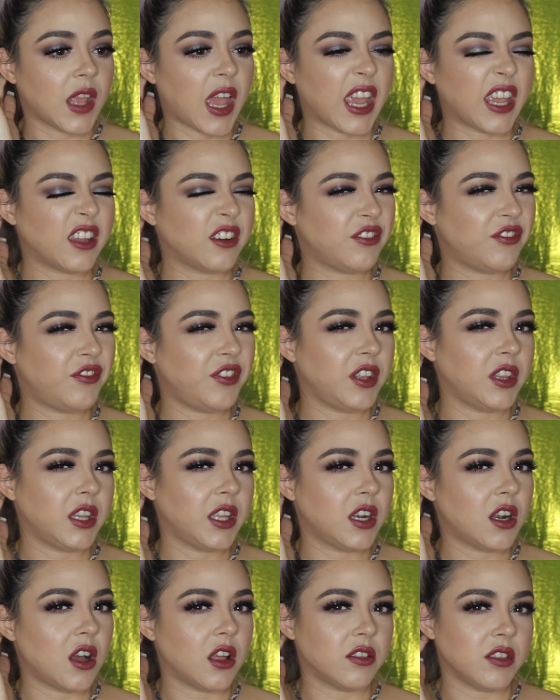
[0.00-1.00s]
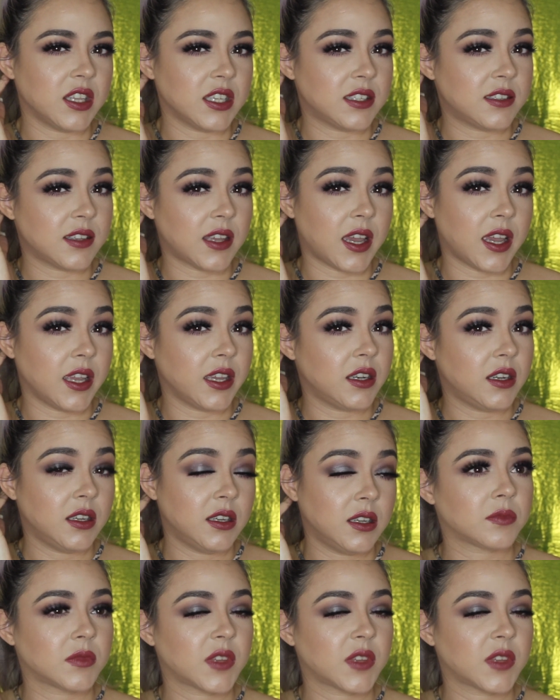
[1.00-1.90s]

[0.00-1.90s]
I could feel it on this side.